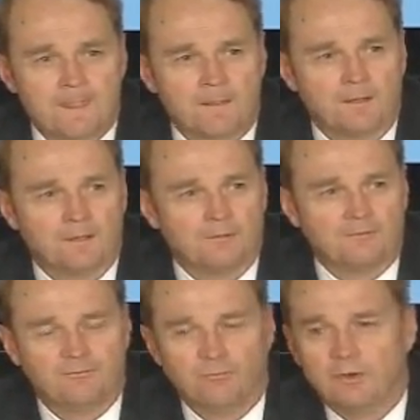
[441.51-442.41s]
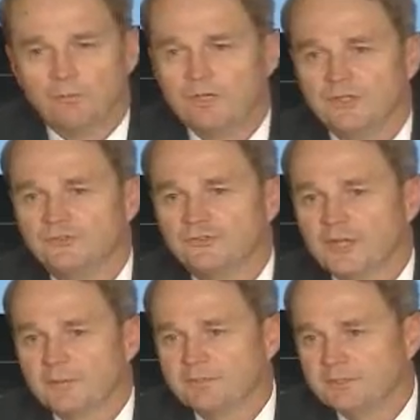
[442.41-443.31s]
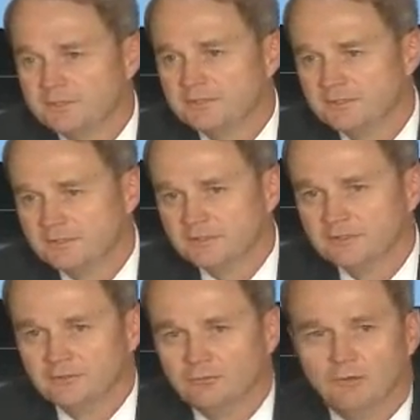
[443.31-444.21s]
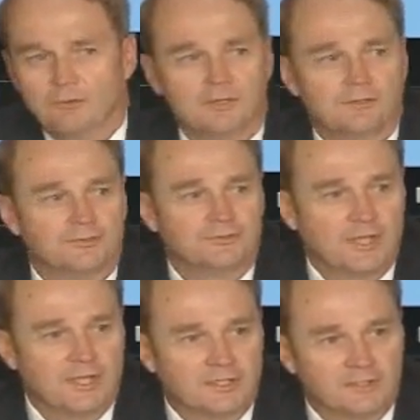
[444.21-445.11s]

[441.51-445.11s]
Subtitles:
of what we accept, what we understand,